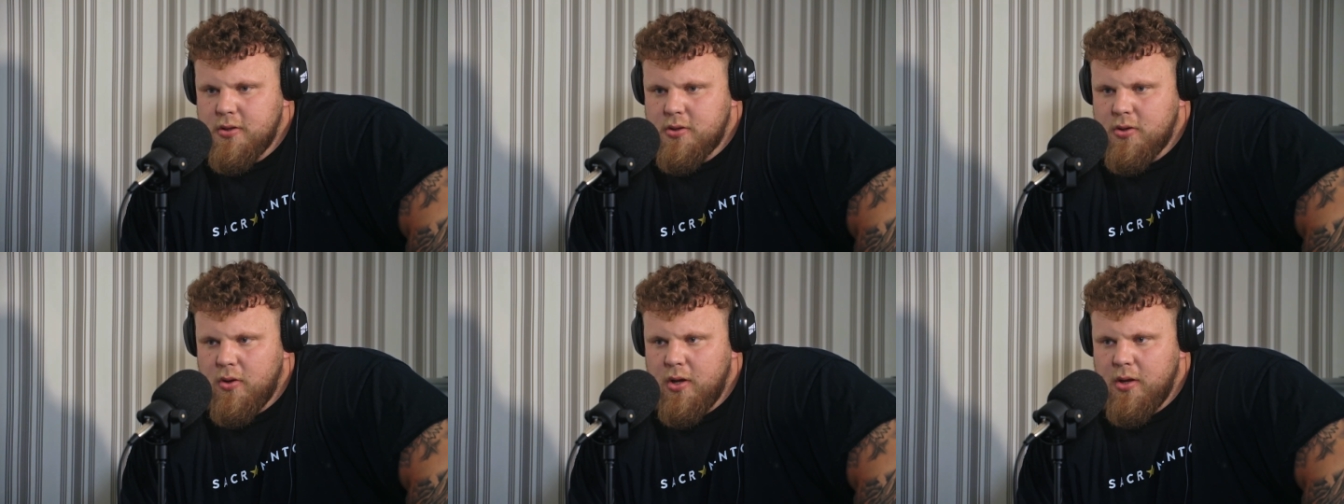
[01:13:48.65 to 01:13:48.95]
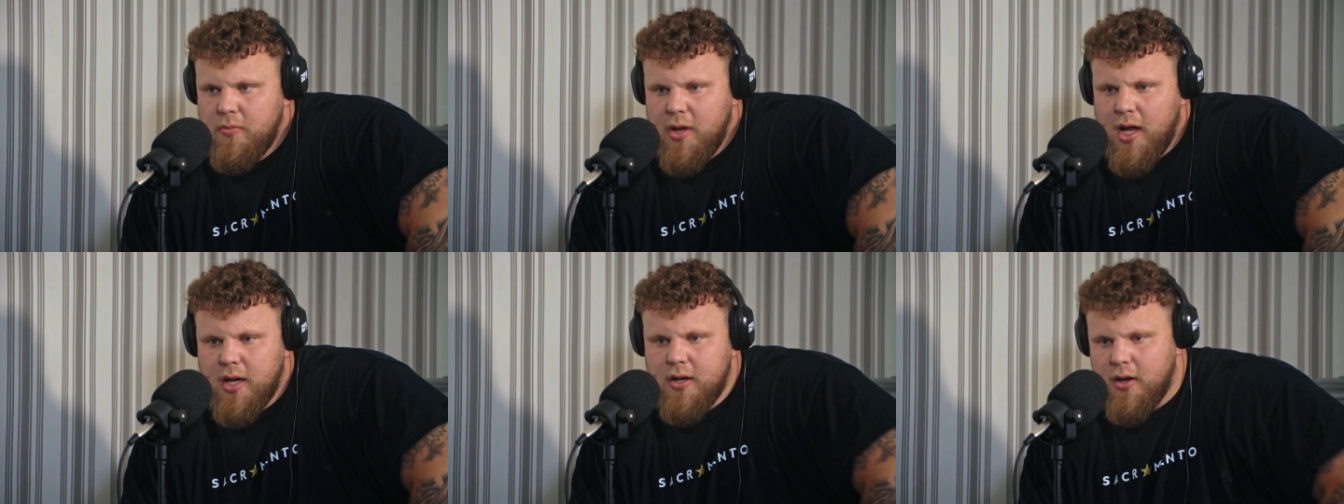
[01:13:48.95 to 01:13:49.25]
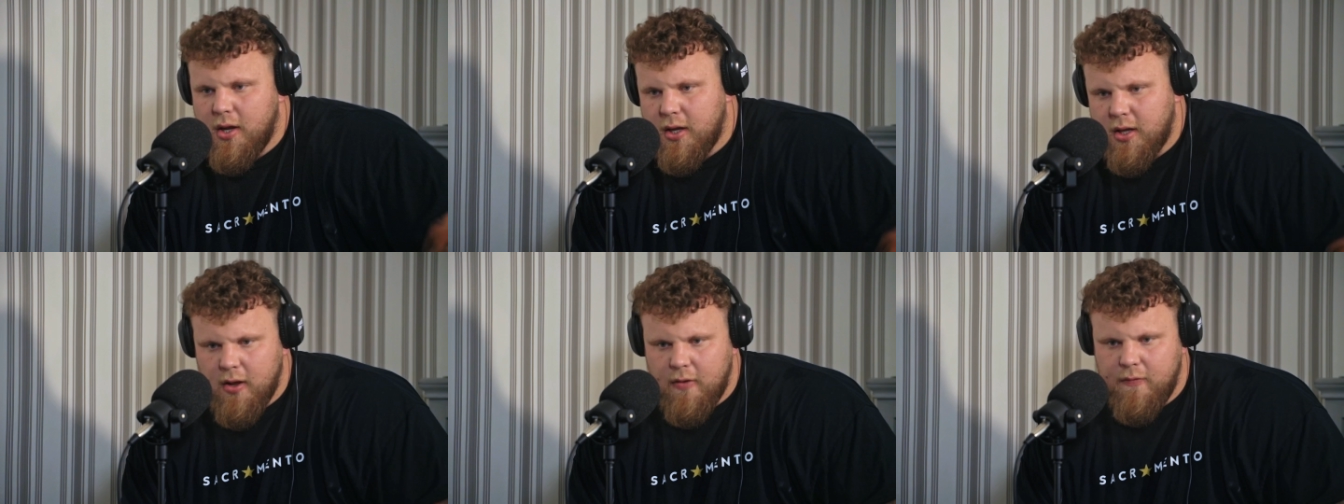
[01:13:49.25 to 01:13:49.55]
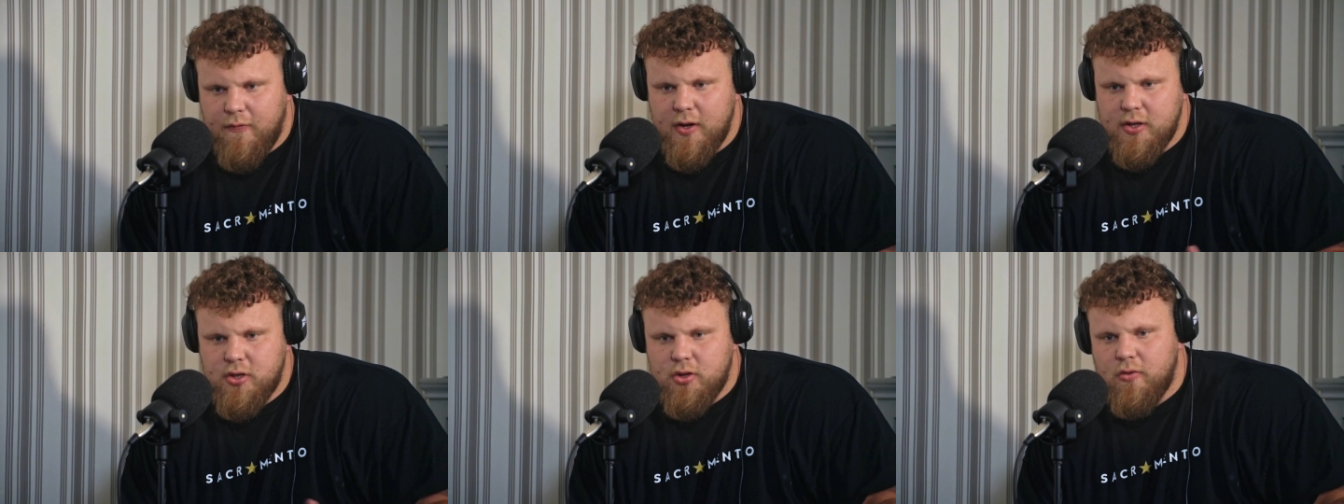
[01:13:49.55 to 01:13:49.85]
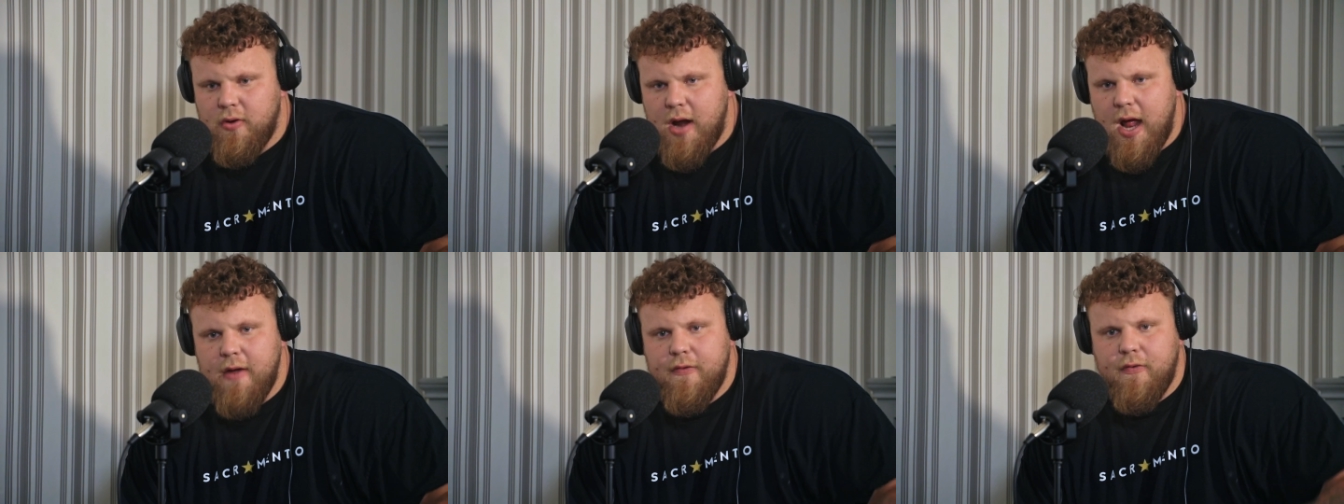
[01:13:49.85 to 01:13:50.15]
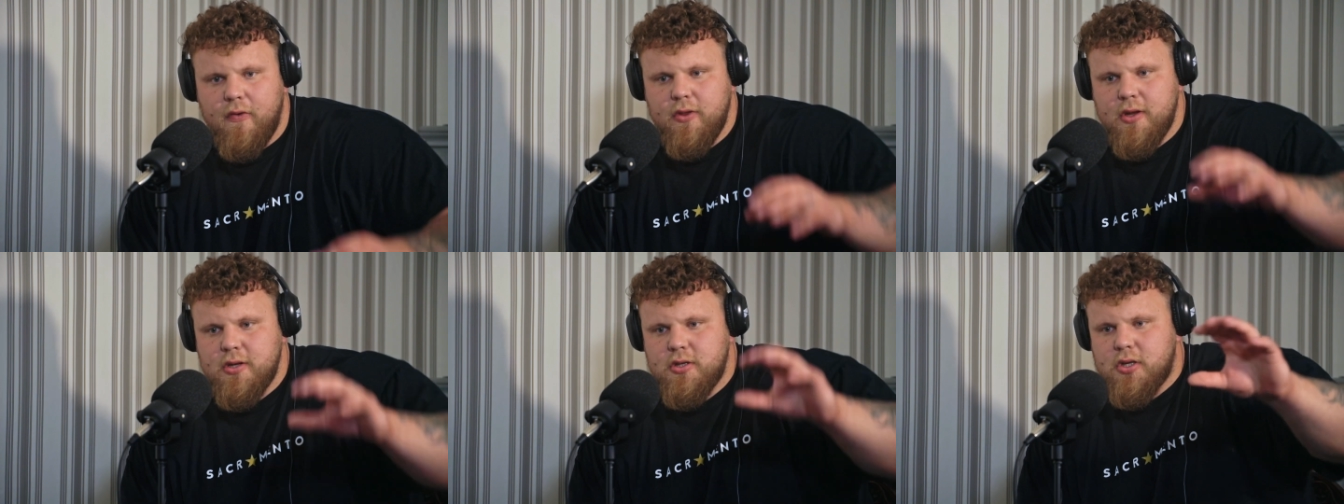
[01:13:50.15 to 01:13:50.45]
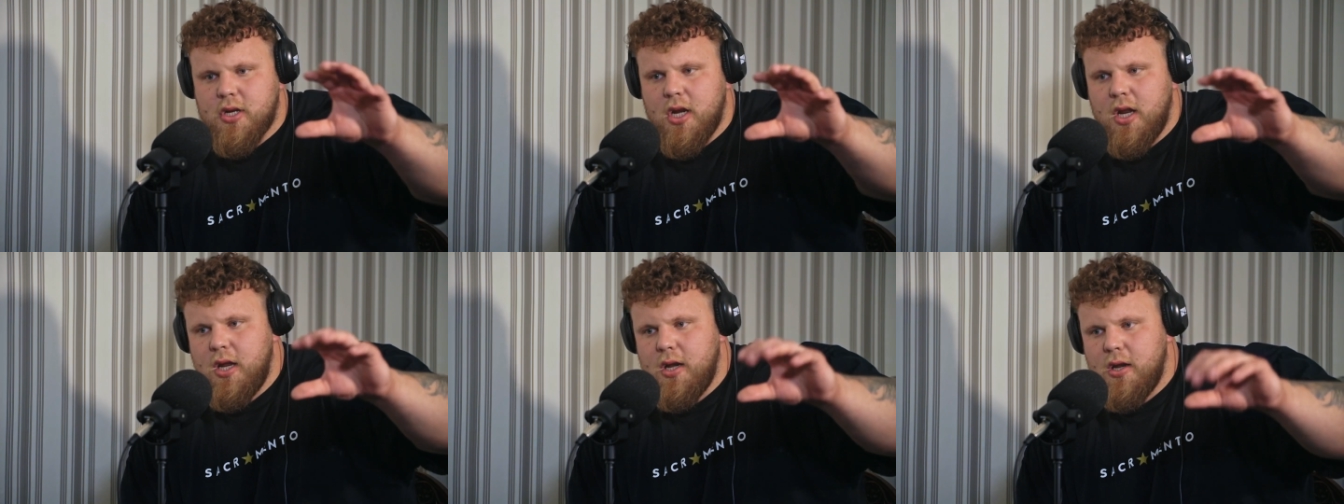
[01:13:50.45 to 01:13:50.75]
So we had like the official ref on the
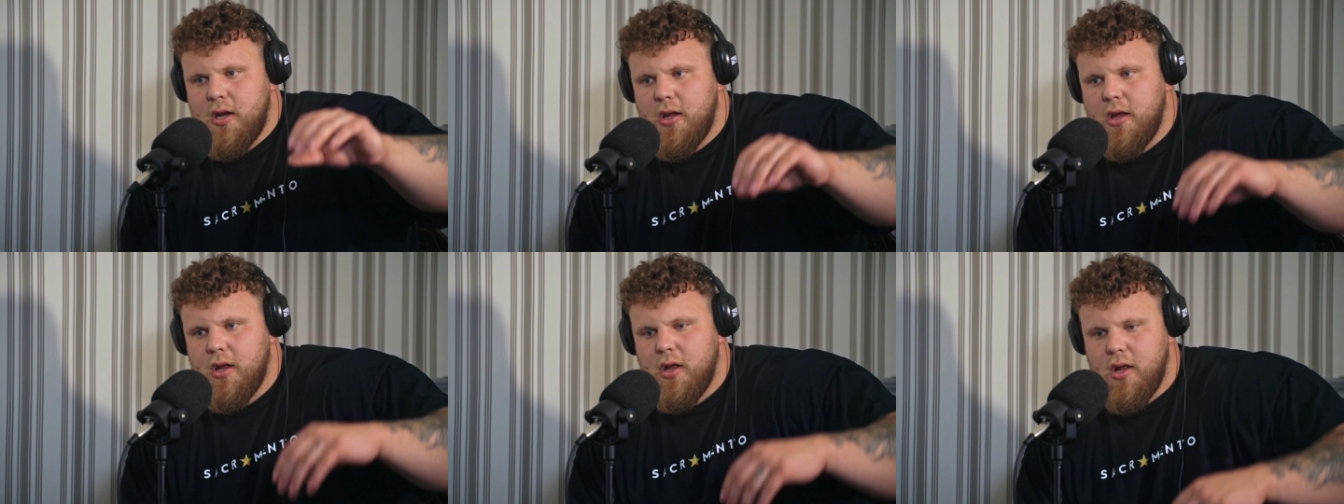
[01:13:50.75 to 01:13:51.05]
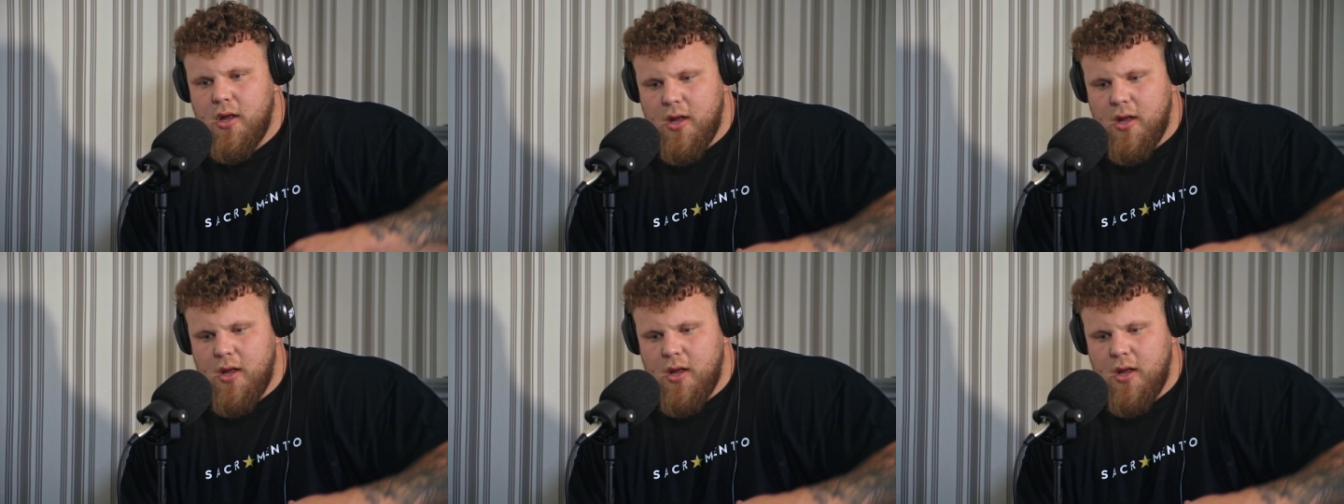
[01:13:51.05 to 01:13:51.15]
screen,